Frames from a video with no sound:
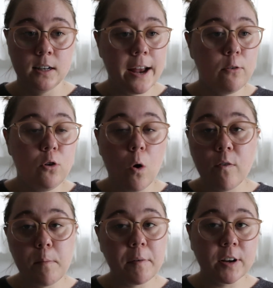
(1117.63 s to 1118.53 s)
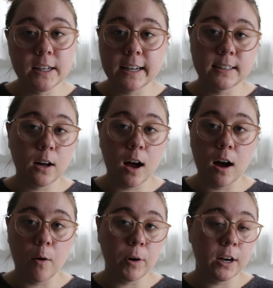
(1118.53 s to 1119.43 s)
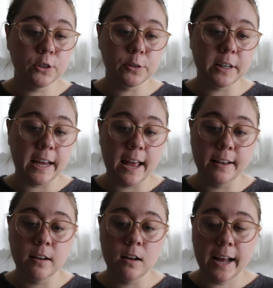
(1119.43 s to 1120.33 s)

I don't know if I'm ever gonna get to 100 again.